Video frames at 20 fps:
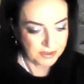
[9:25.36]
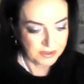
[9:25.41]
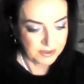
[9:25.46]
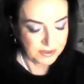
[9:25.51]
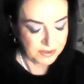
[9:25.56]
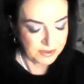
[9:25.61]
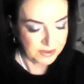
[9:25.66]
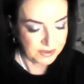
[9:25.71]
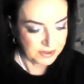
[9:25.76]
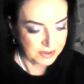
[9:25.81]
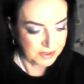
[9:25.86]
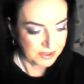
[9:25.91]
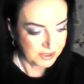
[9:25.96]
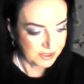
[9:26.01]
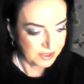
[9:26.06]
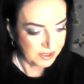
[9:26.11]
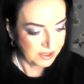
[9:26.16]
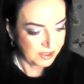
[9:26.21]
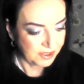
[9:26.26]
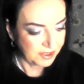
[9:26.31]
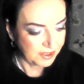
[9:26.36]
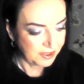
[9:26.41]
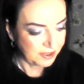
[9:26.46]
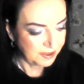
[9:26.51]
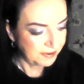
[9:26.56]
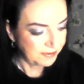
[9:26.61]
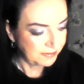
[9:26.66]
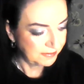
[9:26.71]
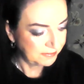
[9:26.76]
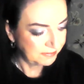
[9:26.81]

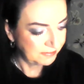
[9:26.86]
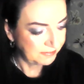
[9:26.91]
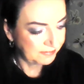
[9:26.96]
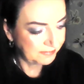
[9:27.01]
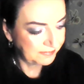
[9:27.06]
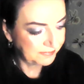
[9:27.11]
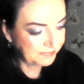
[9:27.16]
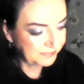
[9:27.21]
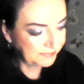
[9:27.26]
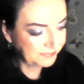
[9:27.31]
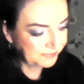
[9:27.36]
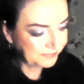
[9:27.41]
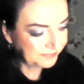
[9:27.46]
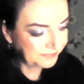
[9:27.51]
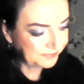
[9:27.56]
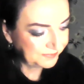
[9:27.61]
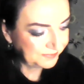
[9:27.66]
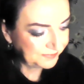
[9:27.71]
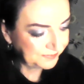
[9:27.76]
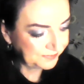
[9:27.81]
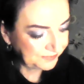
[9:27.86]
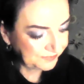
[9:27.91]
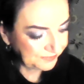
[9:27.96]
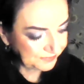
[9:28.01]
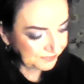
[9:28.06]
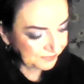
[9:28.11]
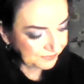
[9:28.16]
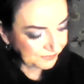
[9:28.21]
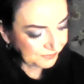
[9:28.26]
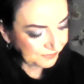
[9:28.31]

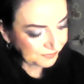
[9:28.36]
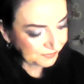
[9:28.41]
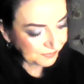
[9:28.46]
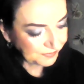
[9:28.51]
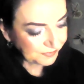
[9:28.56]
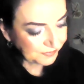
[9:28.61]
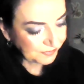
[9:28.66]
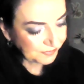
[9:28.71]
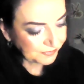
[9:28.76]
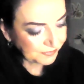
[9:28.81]
(silence)